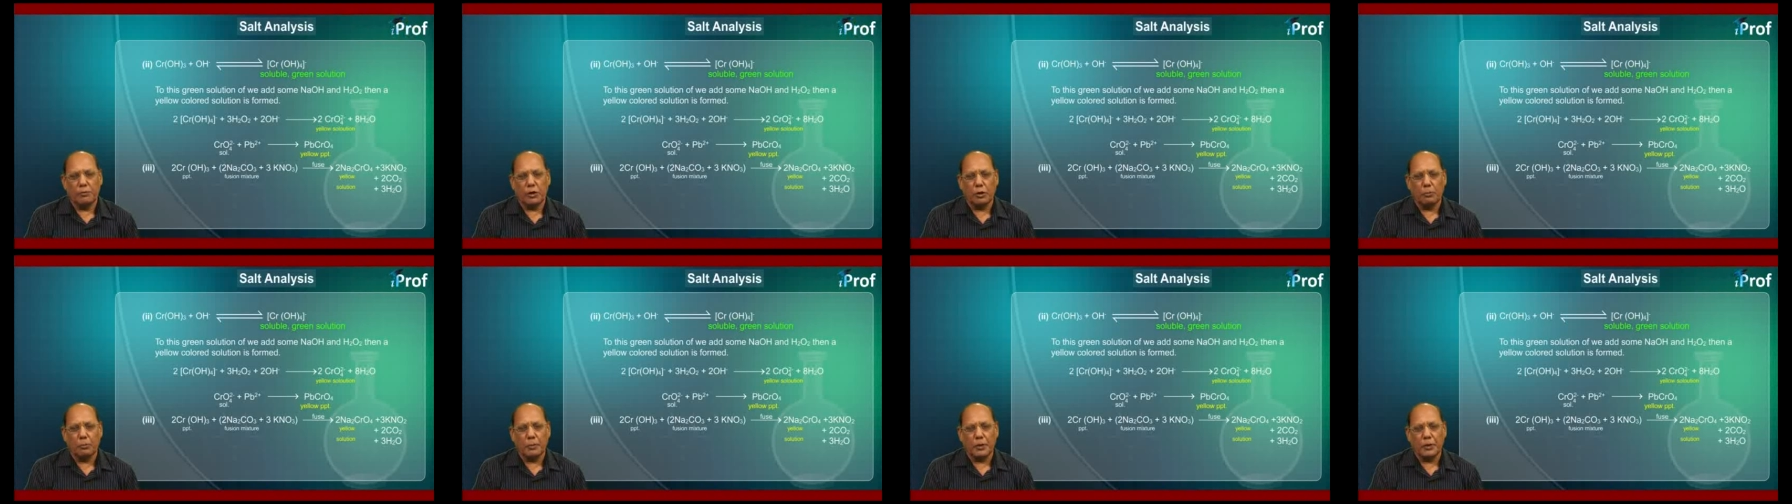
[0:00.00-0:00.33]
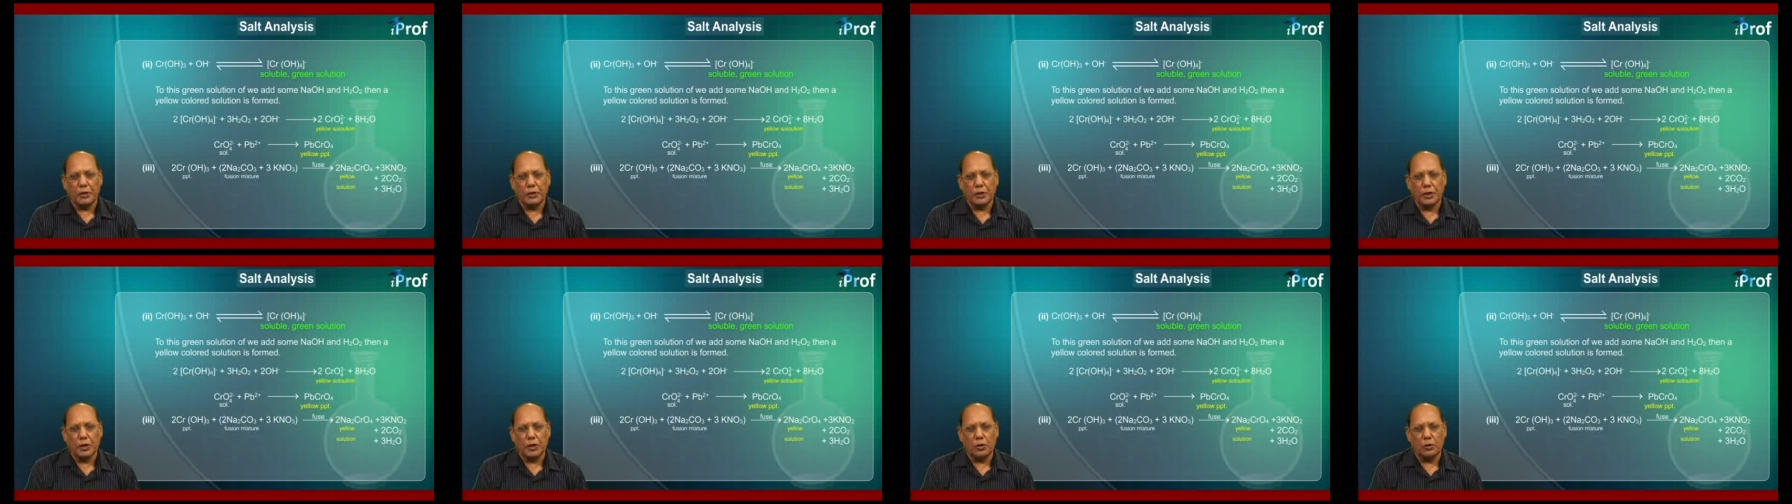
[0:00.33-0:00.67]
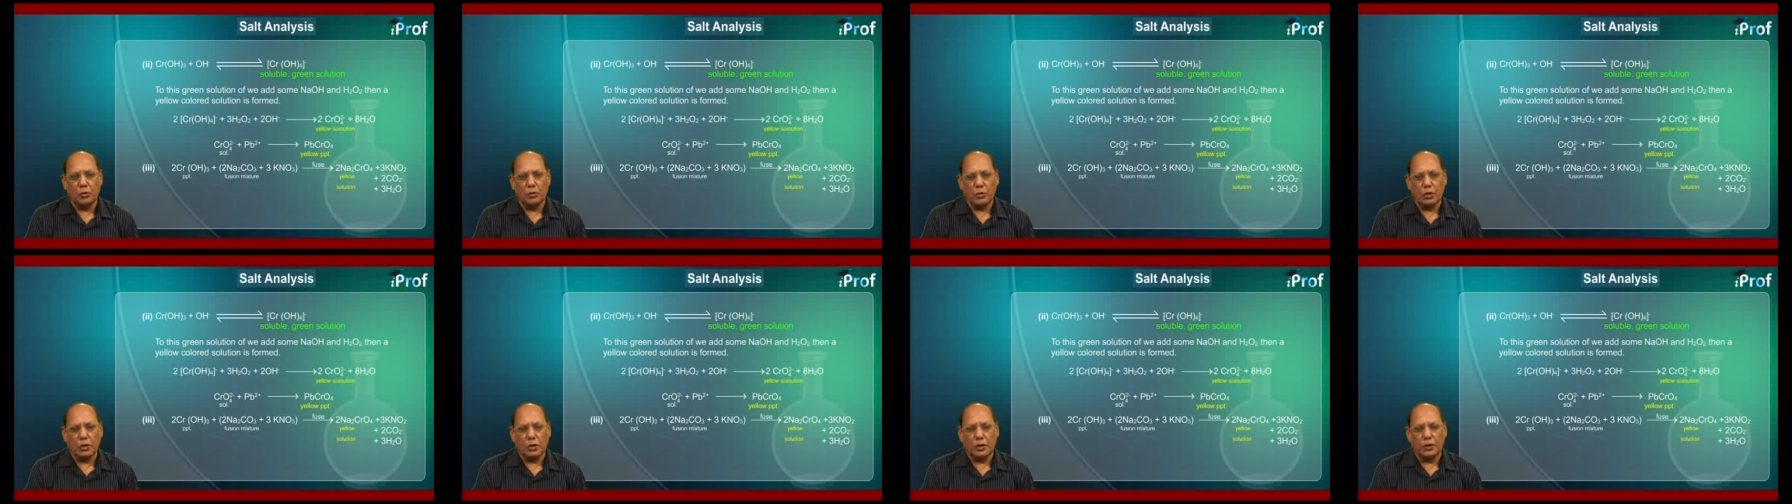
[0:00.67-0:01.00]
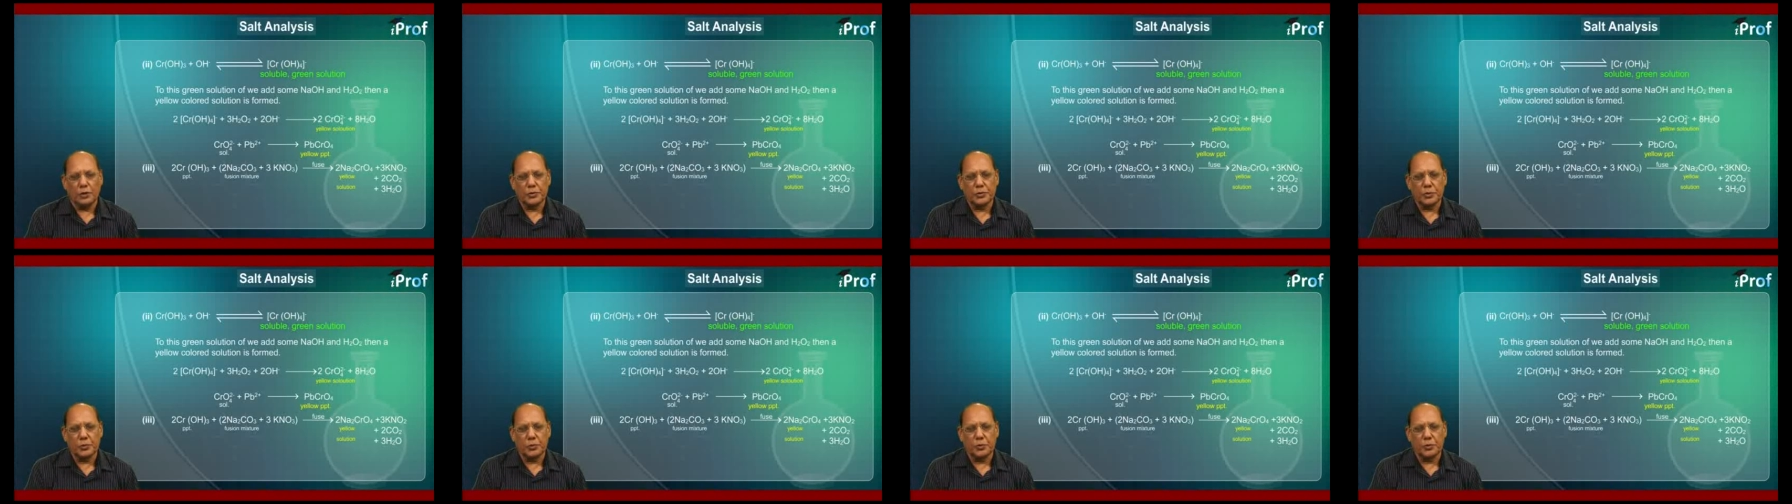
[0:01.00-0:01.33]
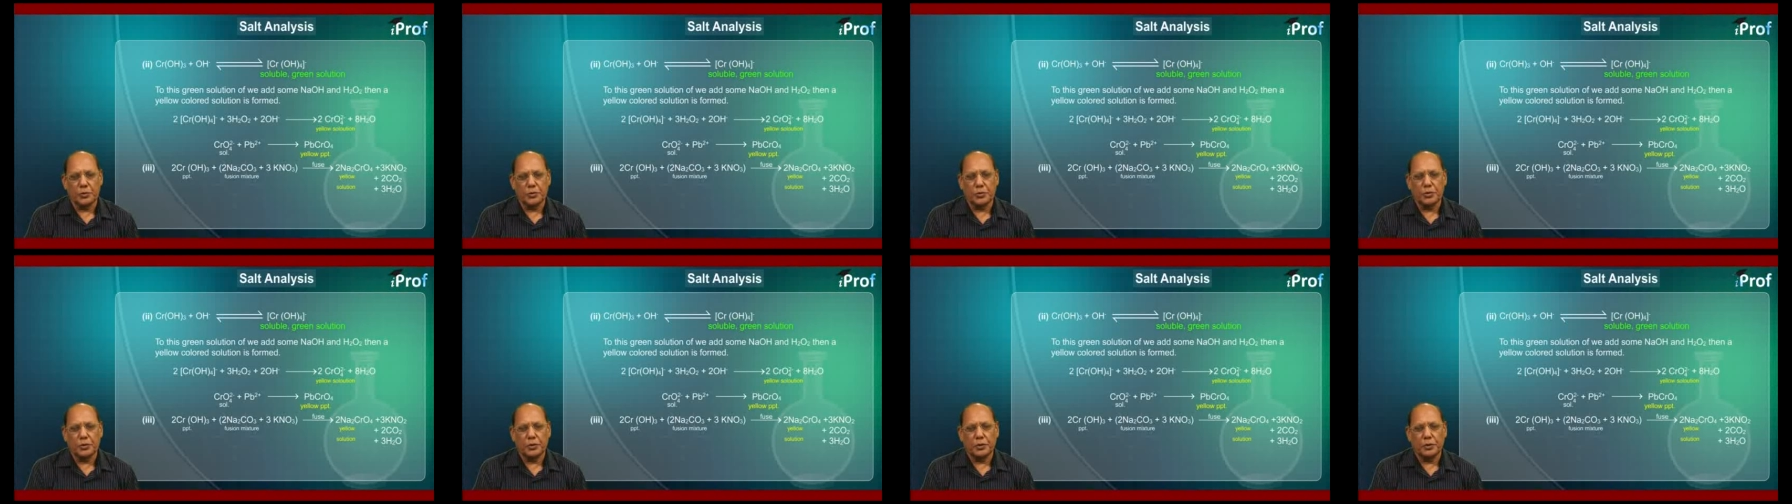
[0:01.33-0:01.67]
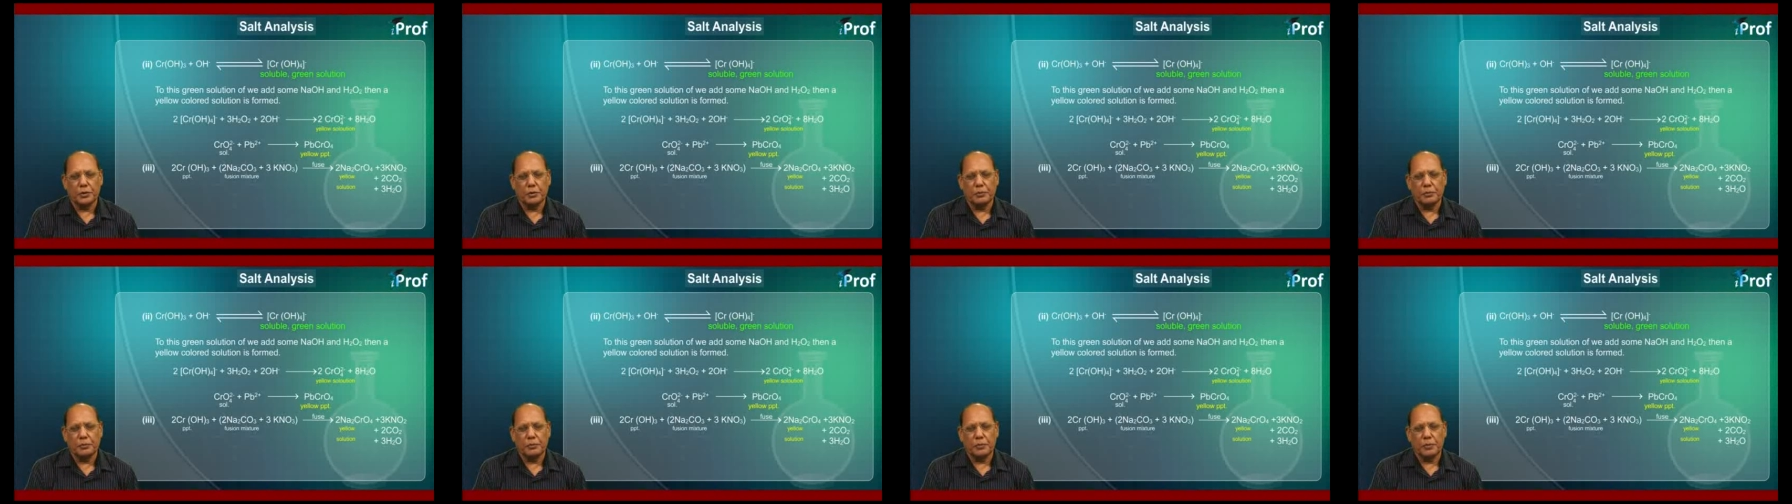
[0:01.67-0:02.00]
form a yellow colored
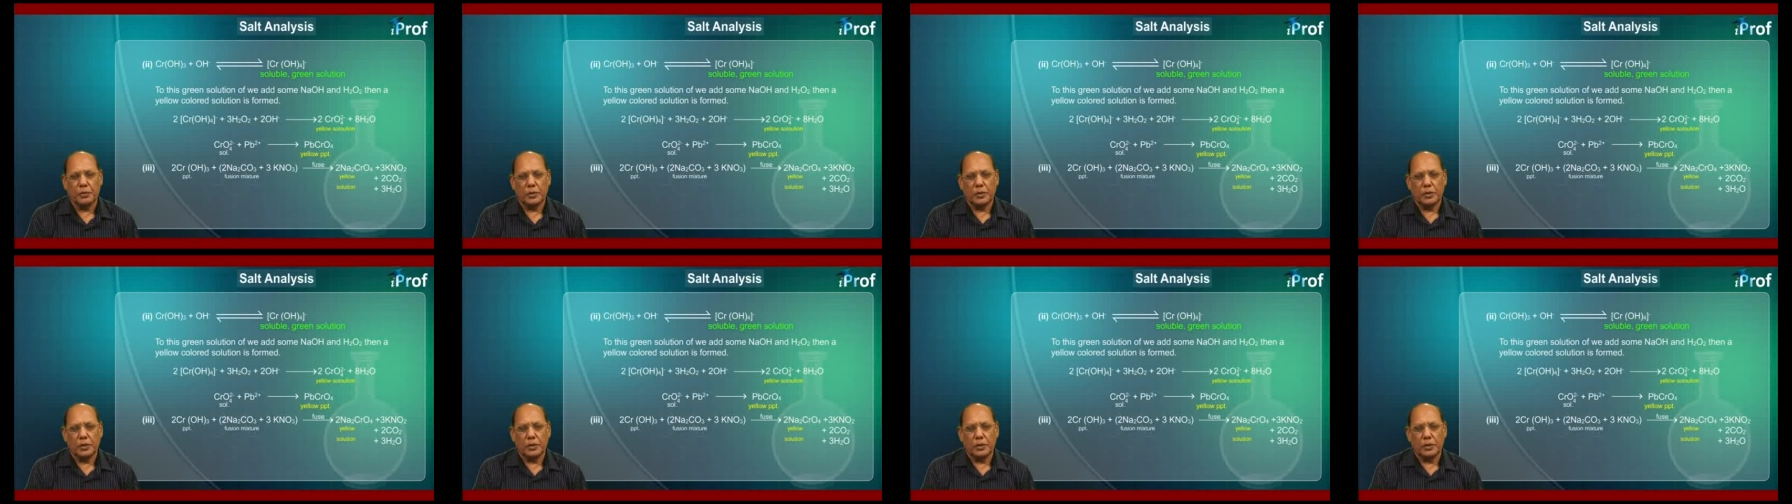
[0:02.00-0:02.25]
solution